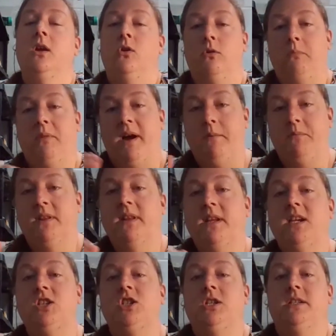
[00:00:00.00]
or
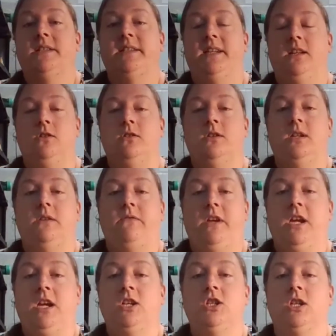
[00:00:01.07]
population standard
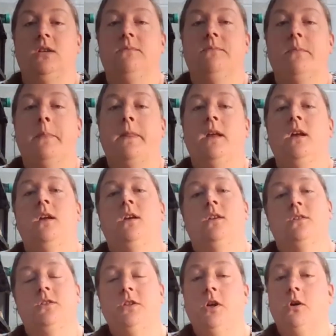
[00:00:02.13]
deviation.
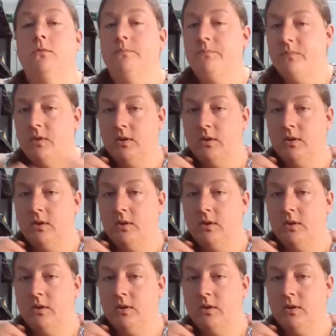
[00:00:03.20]
So